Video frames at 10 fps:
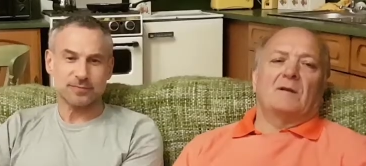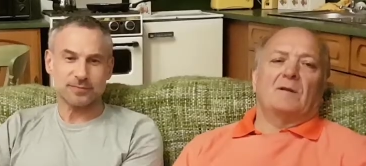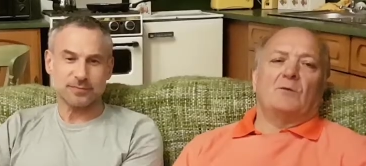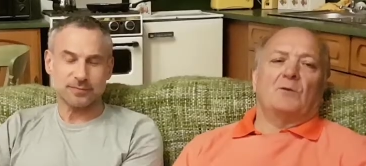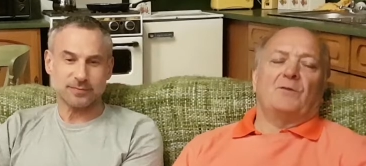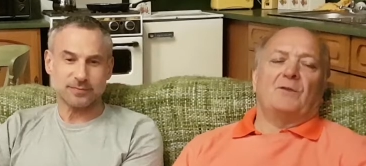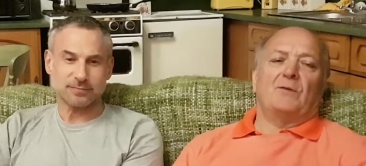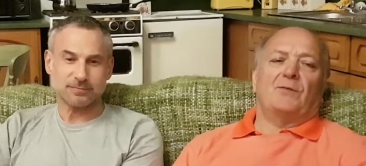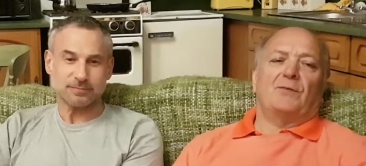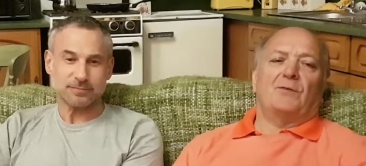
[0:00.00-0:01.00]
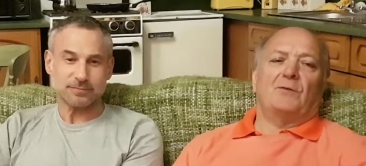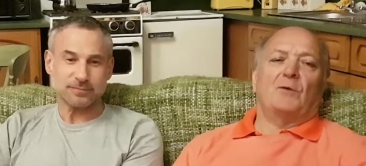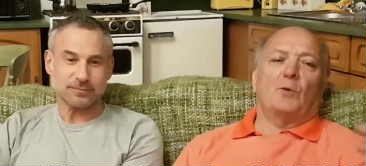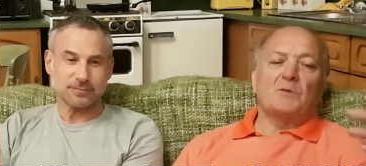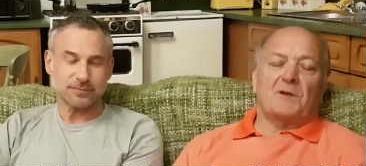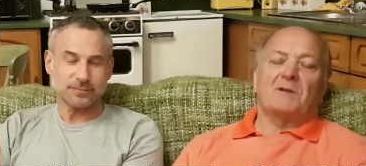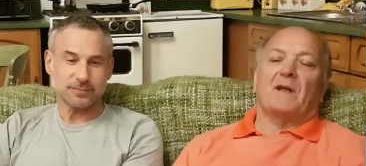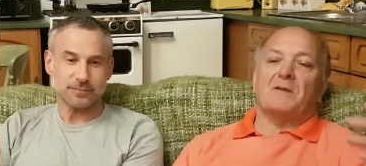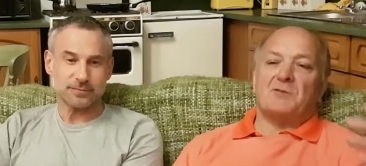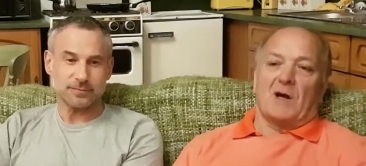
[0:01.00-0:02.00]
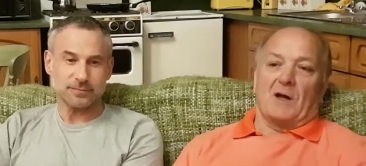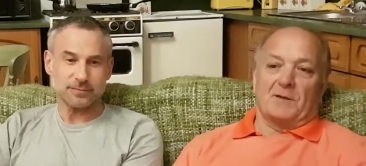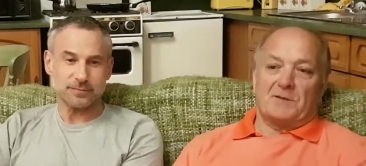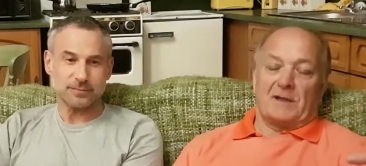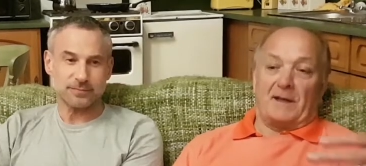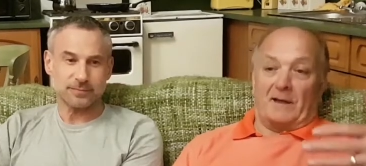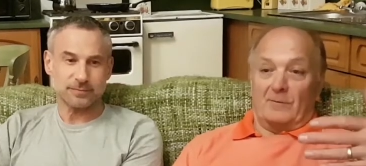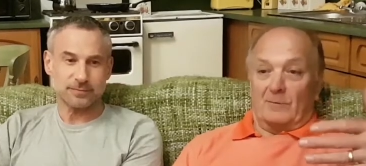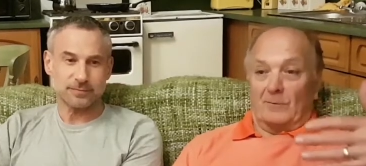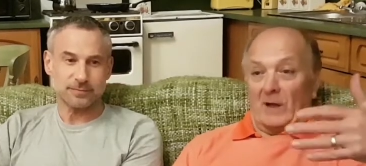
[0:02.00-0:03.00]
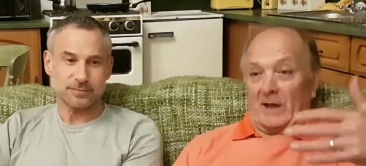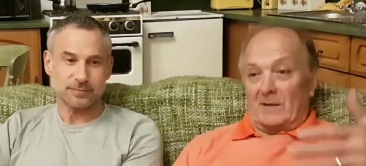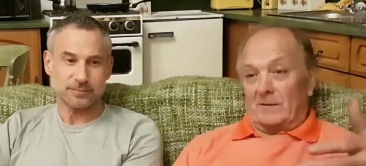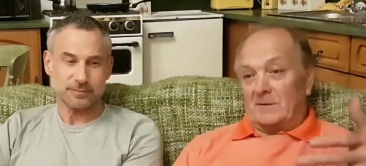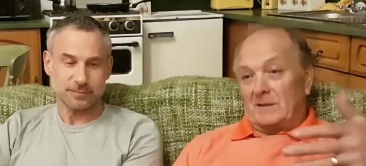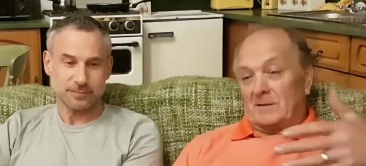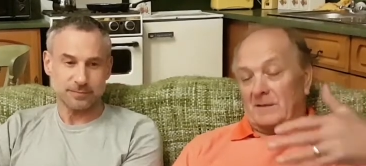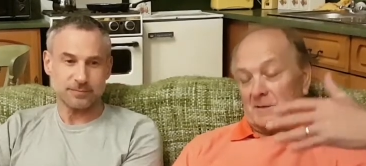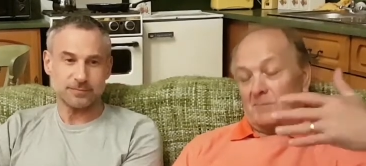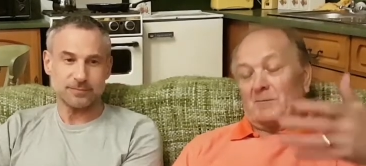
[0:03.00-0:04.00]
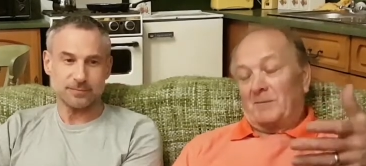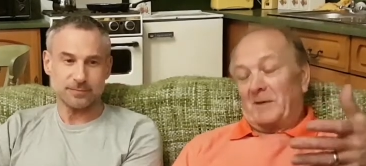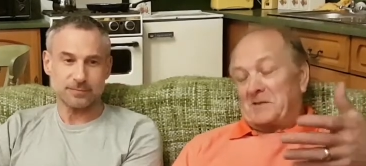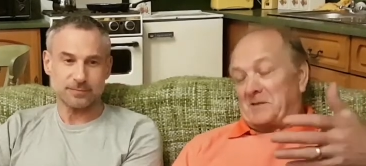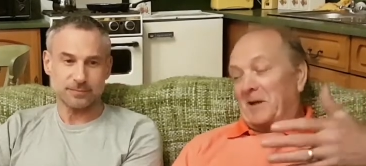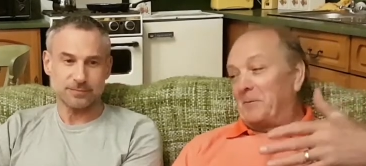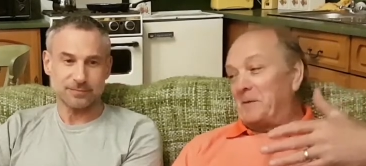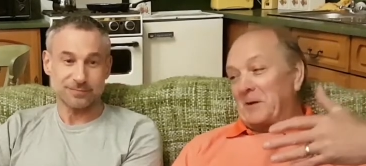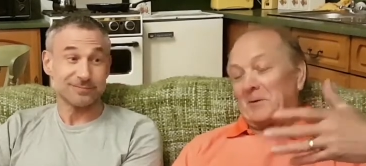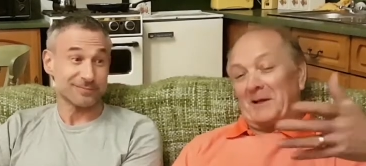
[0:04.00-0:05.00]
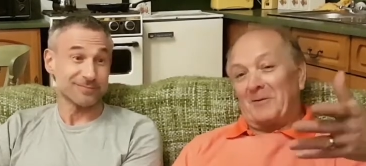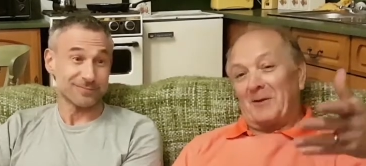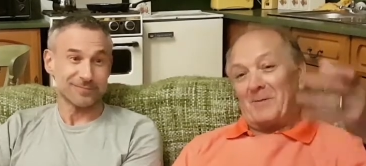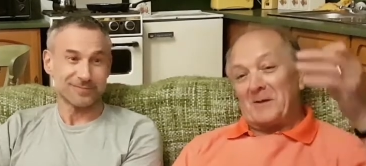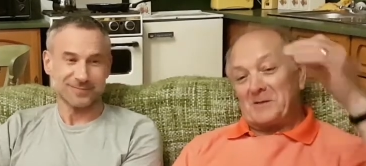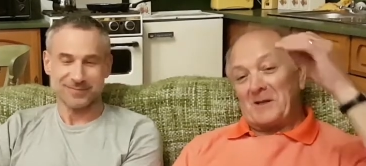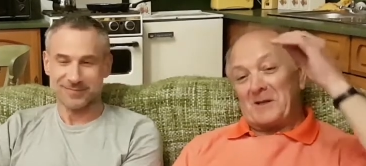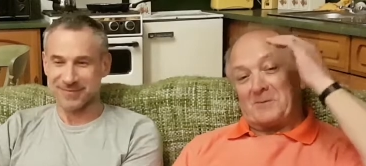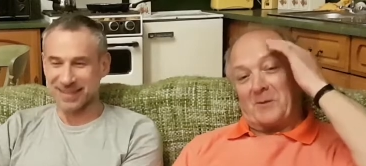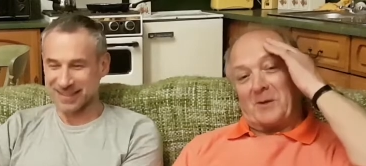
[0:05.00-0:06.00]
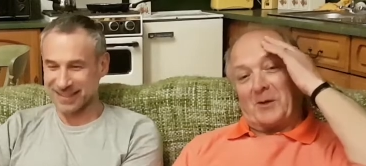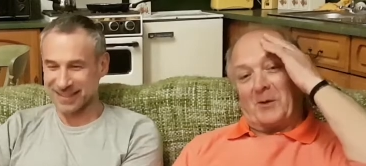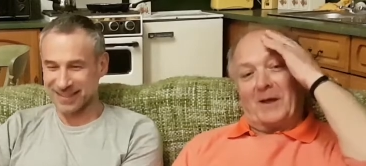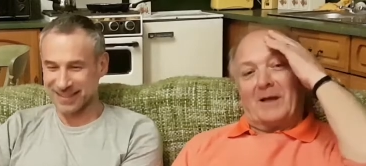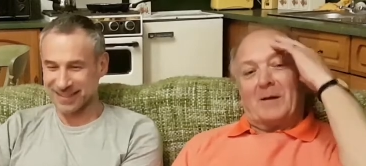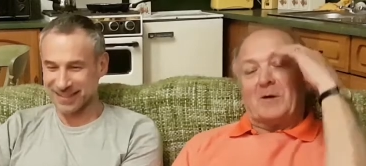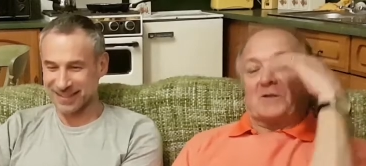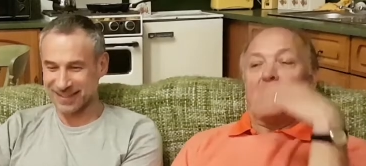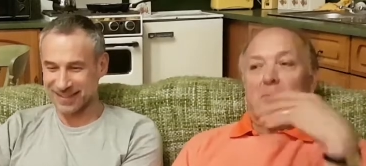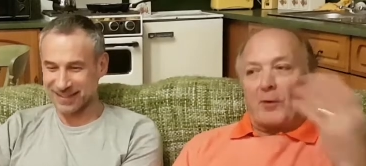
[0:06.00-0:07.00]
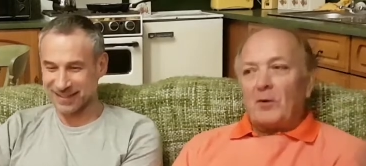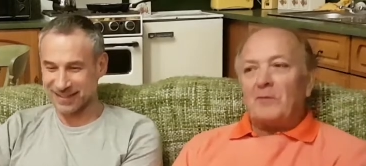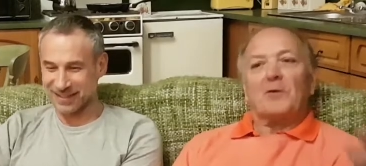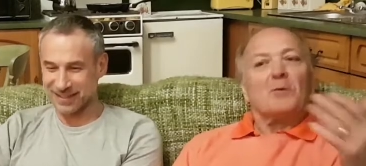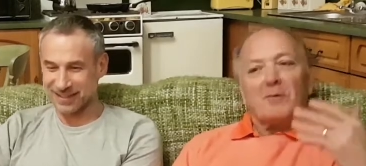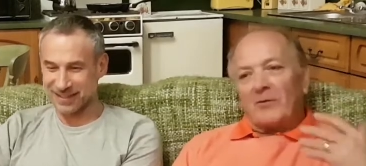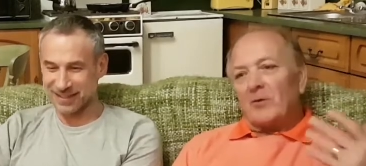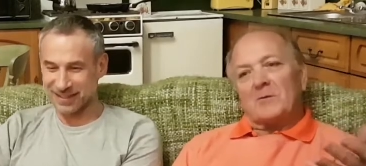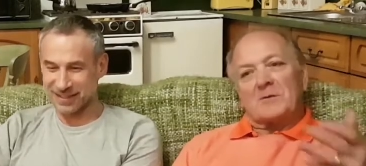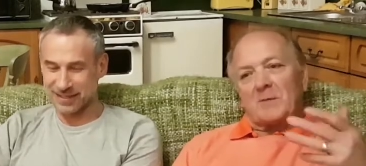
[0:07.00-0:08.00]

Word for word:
Speaker 1: you, you've you've got always got another chance to get it right. And it doesn't it sound like we don't get it right most nights, but we do. But to improve on your performance,